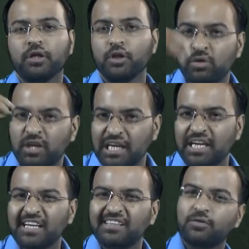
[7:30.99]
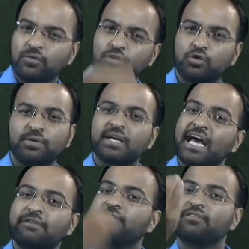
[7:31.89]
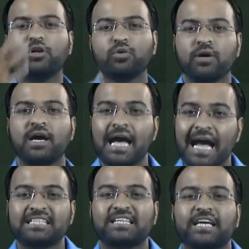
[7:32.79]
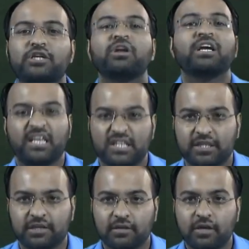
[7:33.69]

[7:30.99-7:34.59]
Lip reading: You delegate that work to me and we will do as like your agent.